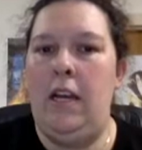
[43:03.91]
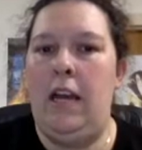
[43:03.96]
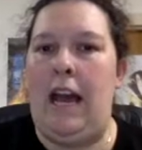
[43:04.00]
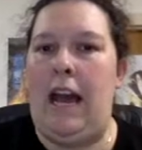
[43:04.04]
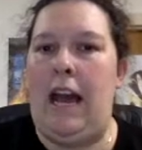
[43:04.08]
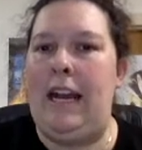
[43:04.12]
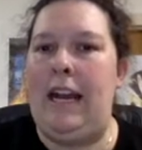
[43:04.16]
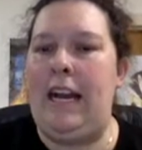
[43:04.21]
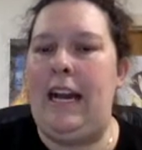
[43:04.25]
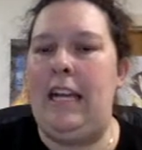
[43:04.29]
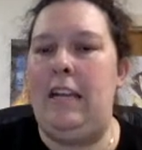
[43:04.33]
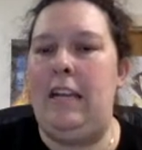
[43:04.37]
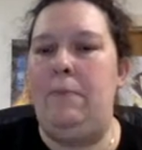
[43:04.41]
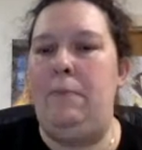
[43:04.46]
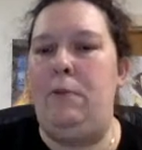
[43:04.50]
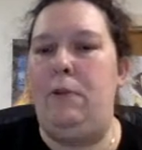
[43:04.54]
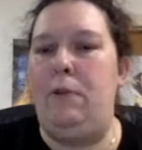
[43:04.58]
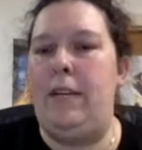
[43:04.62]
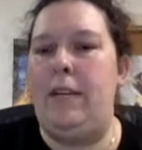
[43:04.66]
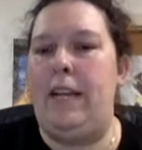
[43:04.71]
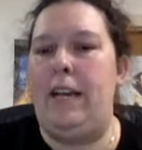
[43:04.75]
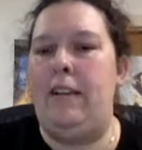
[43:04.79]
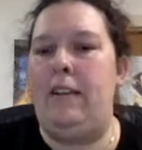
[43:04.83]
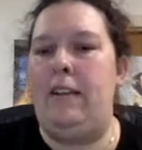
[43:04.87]
I kind of pull
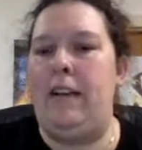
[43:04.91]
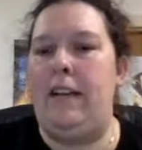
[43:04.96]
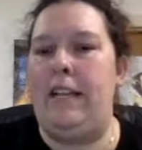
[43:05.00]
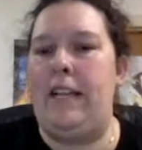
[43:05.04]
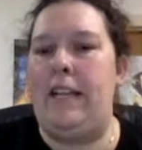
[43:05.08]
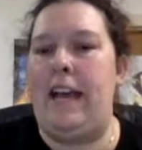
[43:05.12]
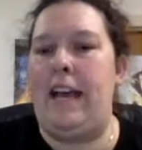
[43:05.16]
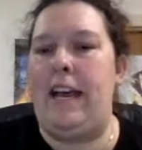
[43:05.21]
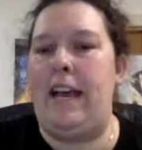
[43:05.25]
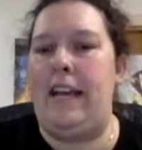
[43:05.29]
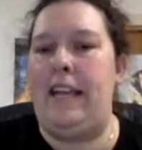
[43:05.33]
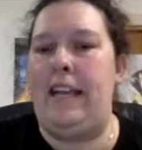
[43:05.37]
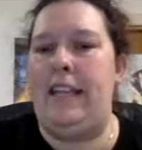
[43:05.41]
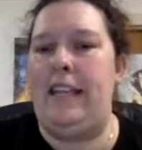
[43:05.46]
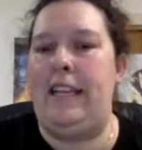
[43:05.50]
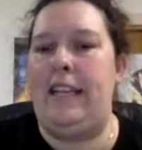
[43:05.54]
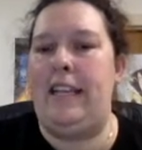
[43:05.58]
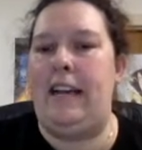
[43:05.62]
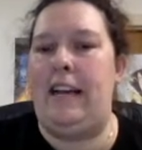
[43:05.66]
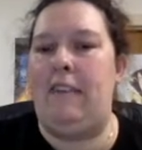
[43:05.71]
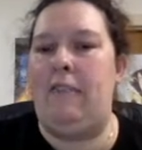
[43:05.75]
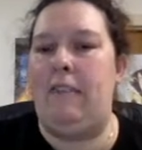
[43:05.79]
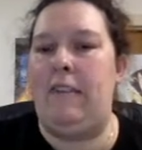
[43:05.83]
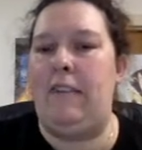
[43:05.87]
it down like that and then
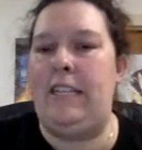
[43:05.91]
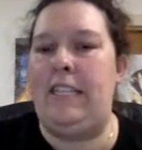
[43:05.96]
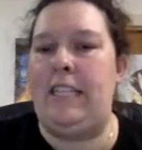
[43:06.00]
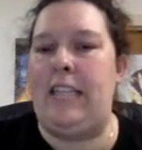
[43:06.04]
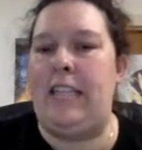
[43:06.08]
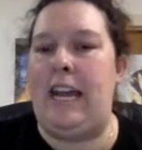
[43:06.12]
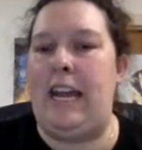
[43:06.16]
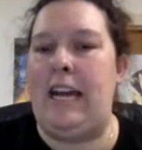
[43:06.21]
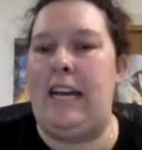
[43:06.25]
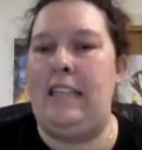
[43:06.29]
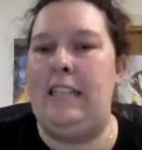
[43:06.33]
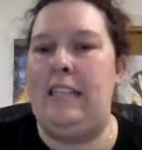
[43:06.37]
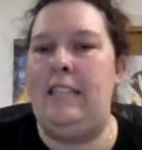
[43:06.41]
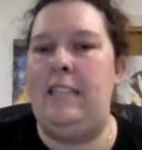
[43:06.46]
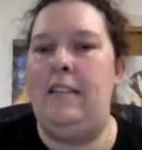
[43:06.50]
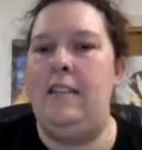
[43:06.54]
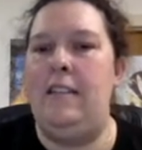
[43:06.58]
I resize.